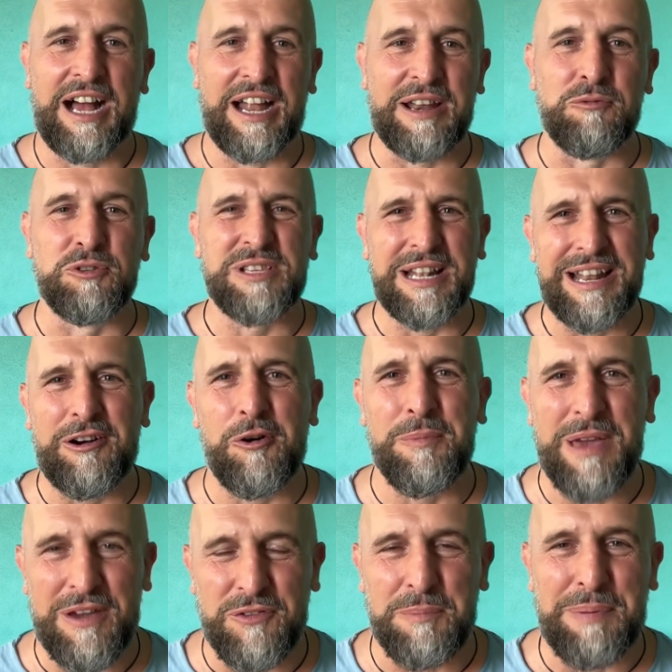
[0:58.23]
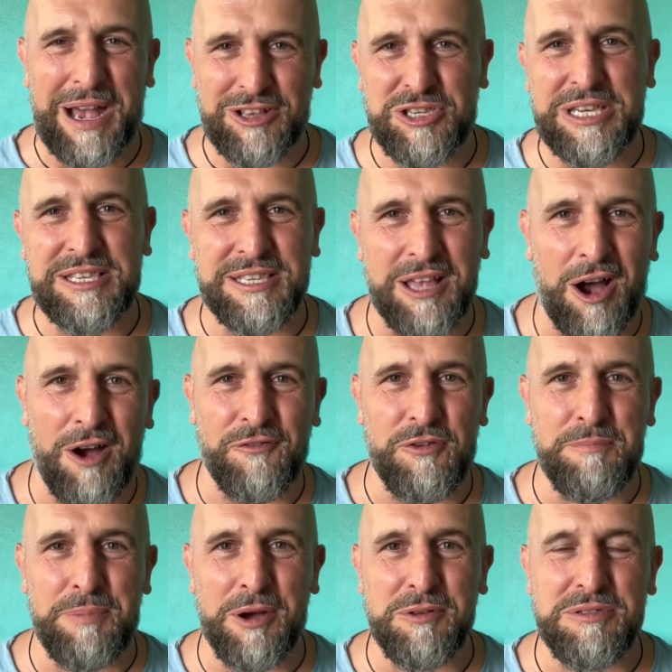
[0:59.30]
And it was a little bit of a patchy start
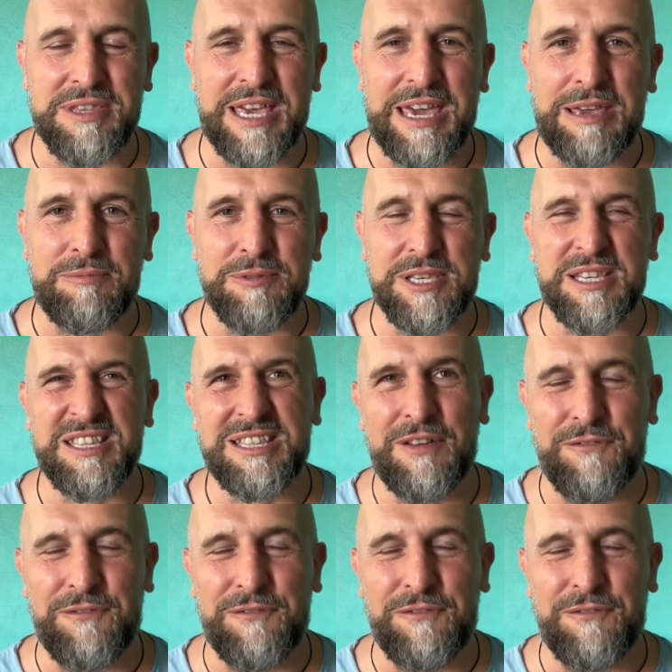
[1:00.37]
from both teams.